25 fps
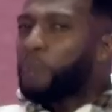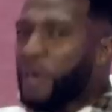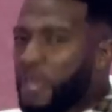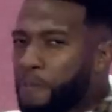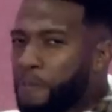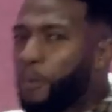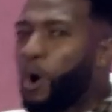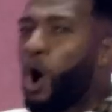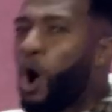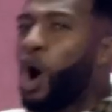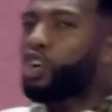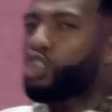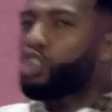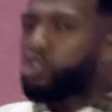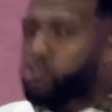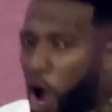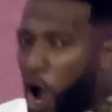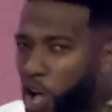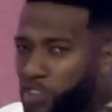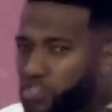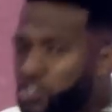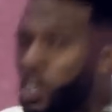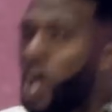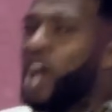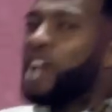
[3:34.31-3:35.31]
people
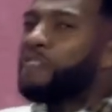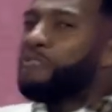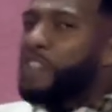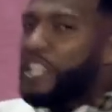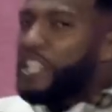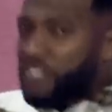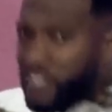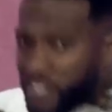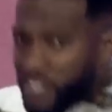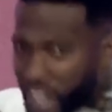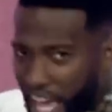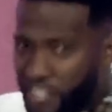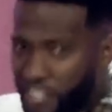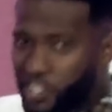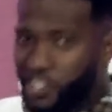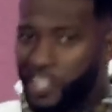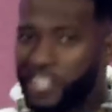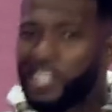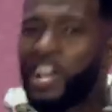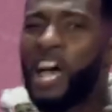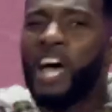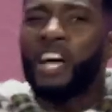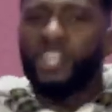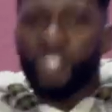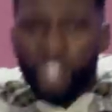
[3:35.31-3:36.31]
across this
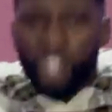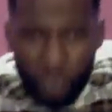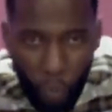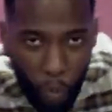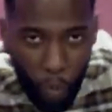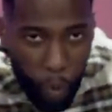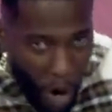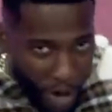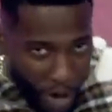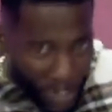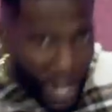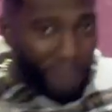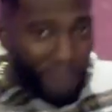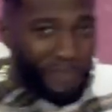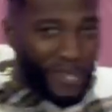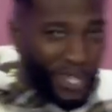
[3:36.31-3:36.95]
nation. Word up